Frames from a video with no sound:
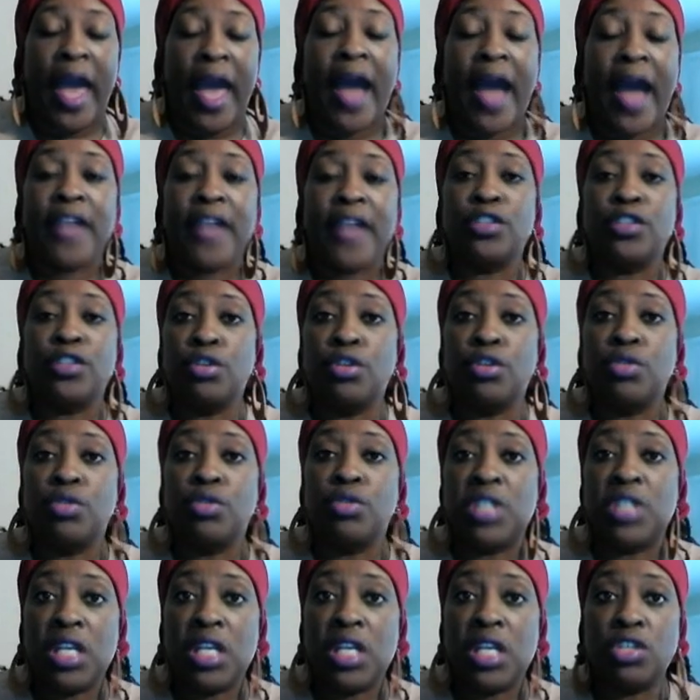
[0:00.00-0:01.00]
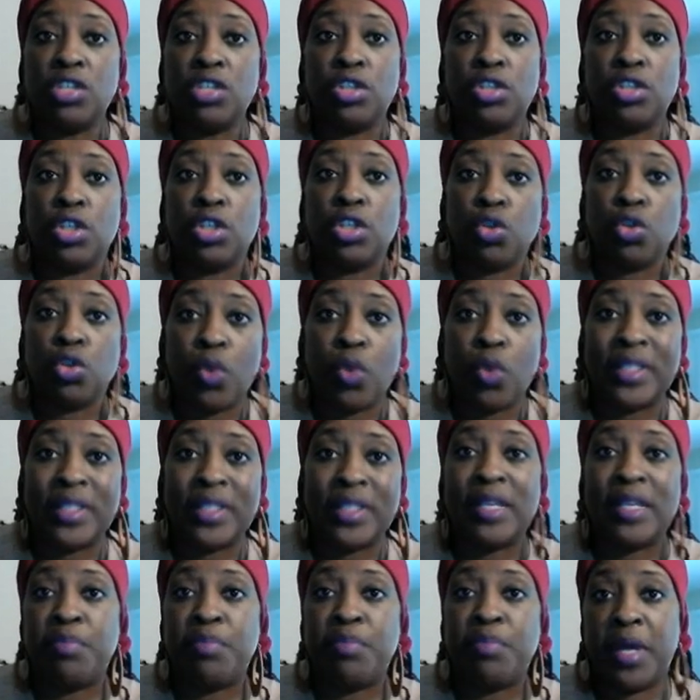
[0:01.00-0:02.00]
I do teach the
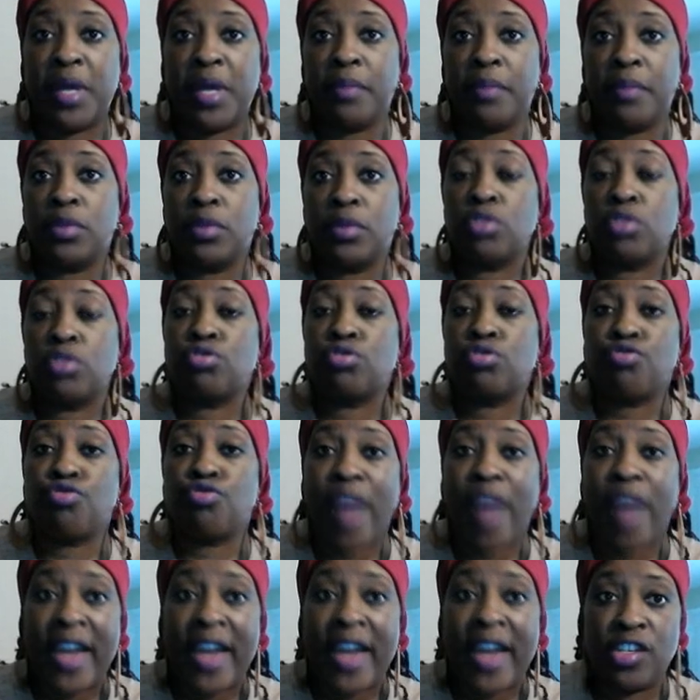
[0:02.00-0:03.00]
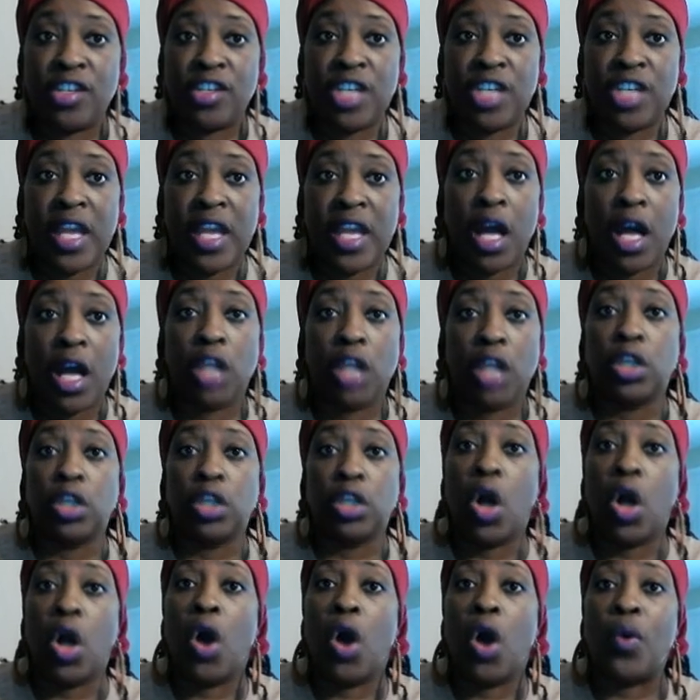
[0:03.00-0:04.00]
20 pip strategy
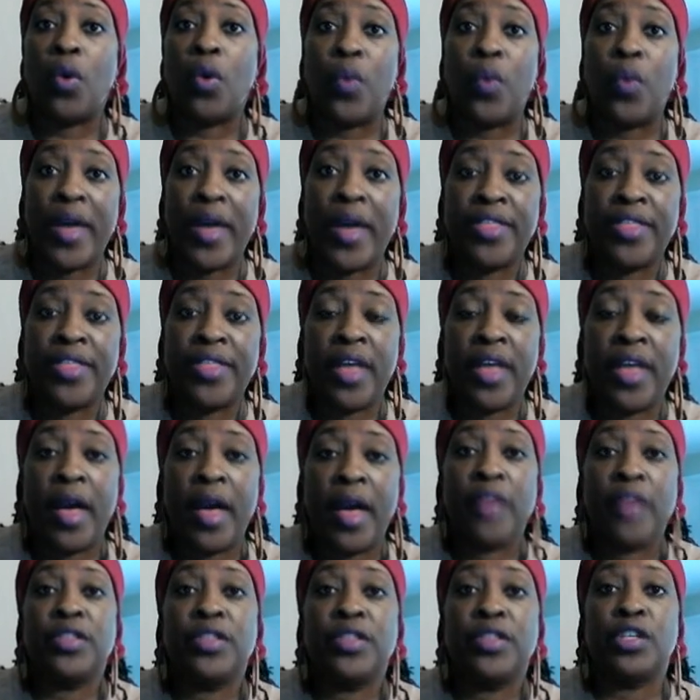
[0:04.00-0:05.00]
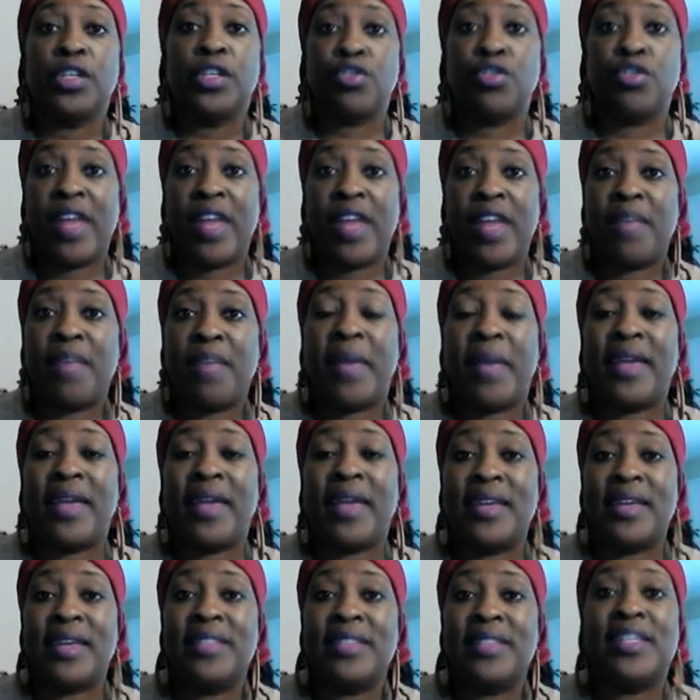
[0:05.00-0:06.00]
along with the Trading Made
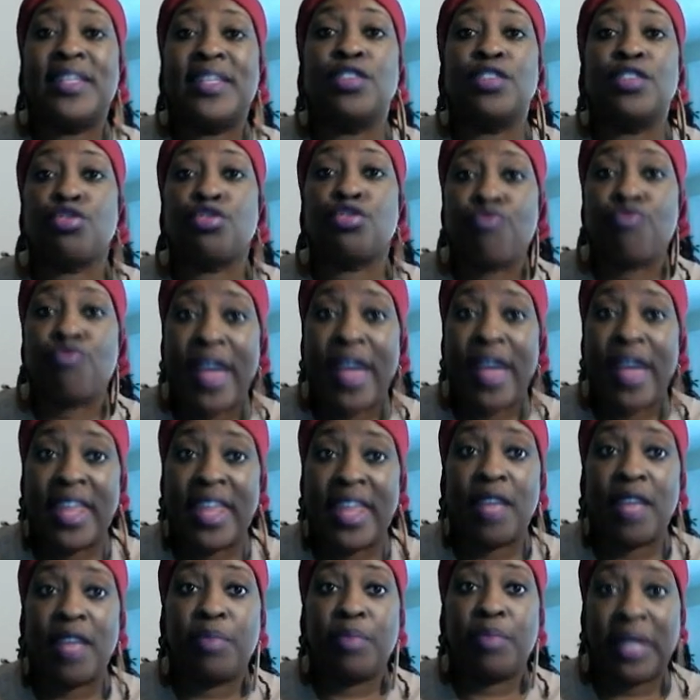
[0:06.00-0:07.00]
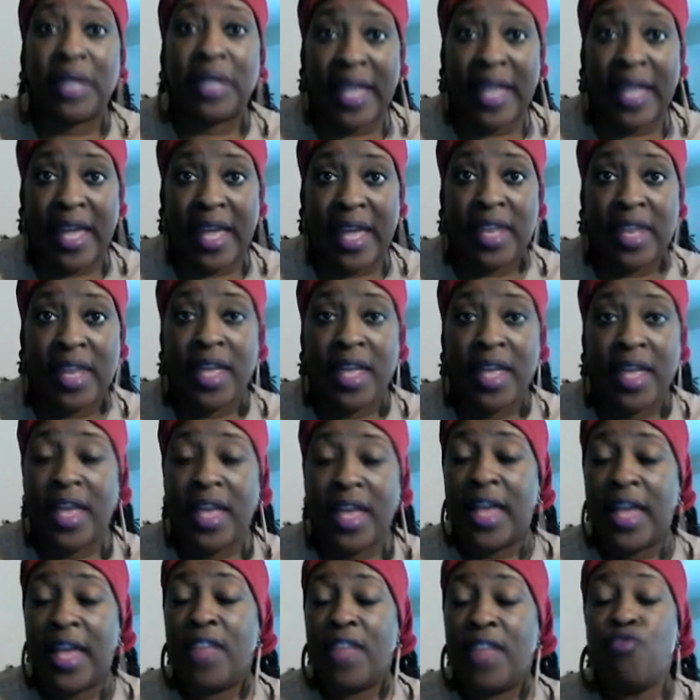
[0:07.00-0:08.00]
Easy trading plan.
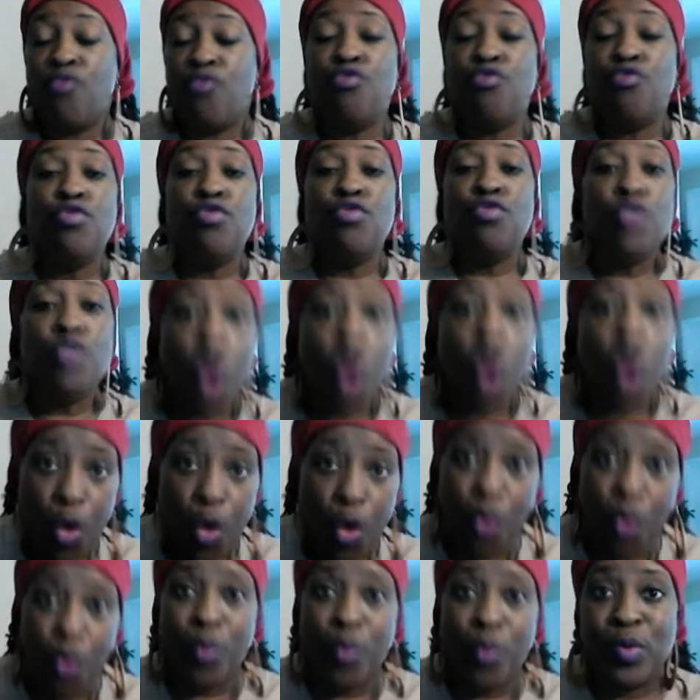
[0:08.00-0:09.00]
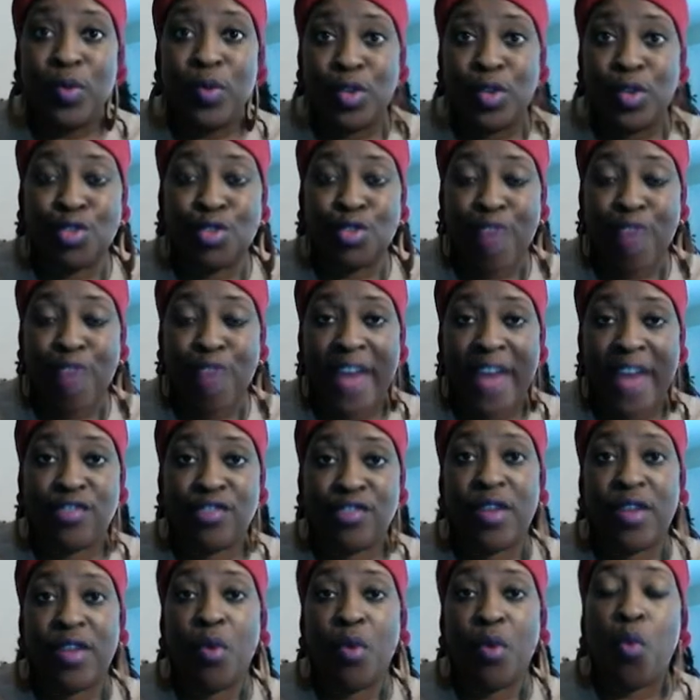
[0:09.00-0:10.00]
No
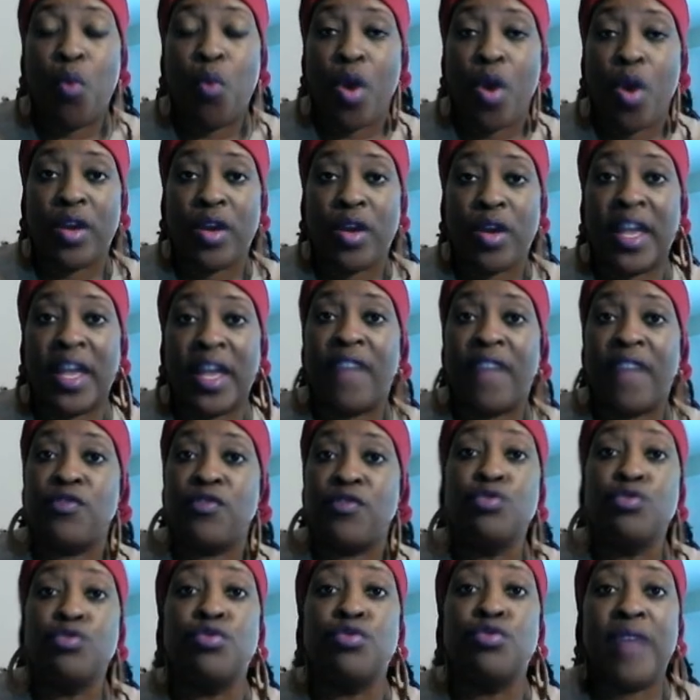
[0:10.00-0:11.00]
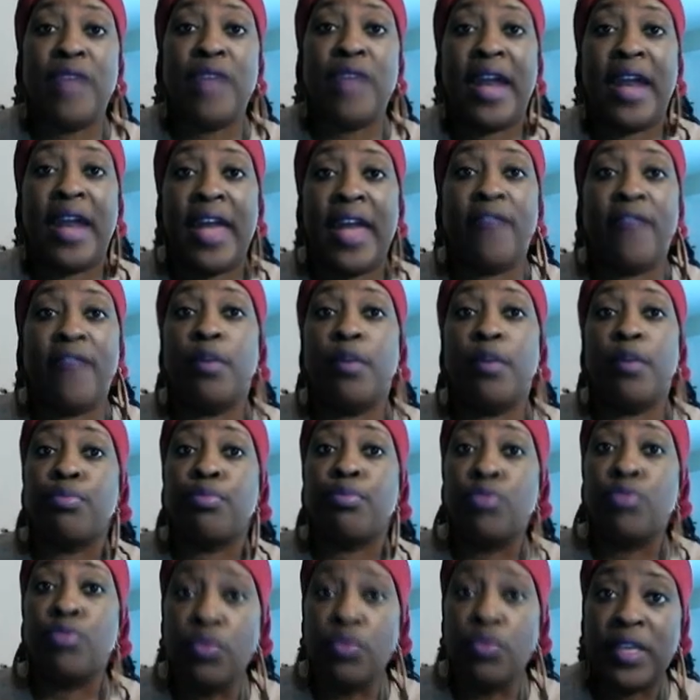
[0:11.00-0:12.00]
strategy will work if you do not have a
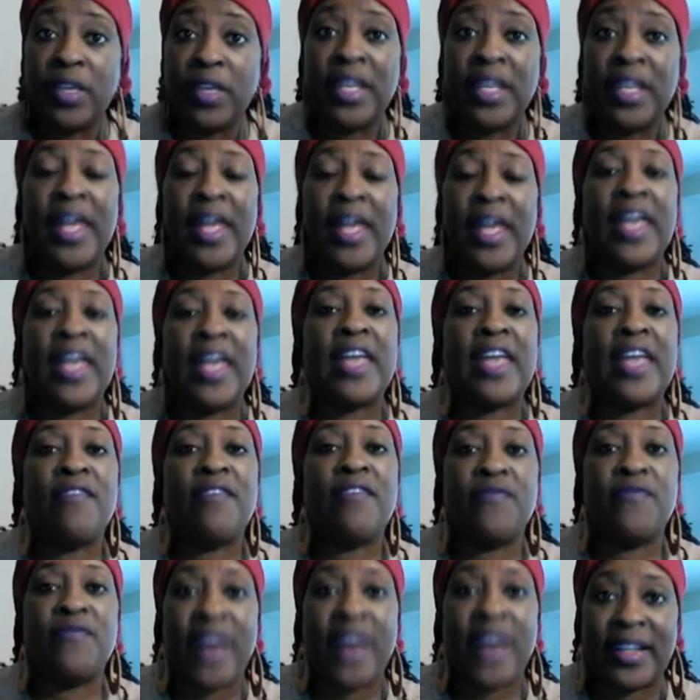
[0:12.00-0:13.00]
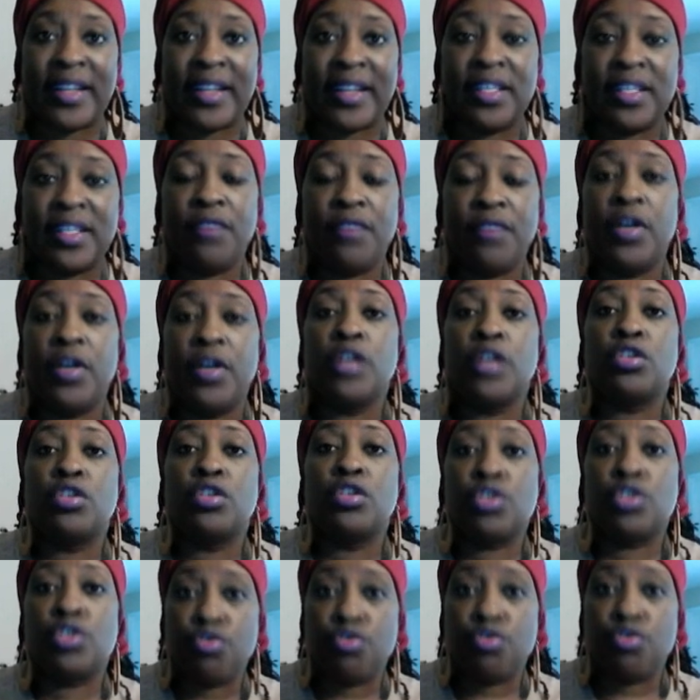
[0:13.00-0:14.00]
proven, effective
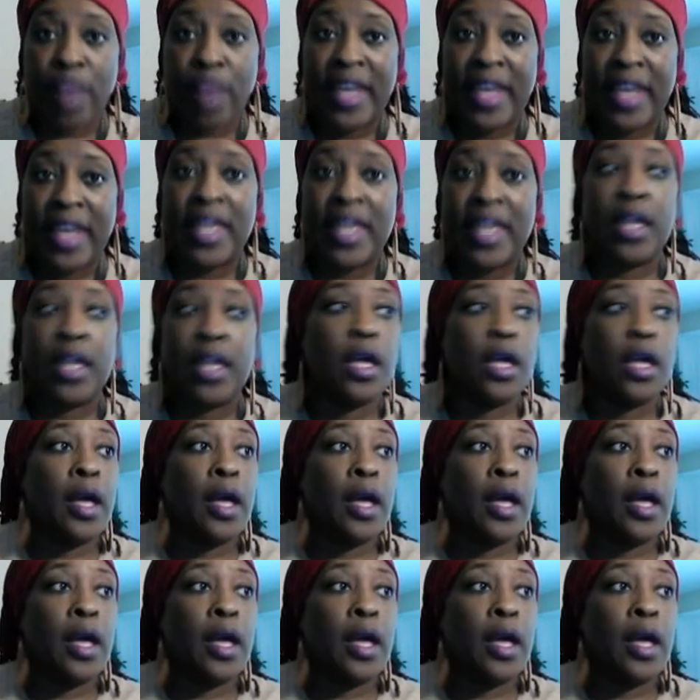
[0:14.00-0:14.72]
trading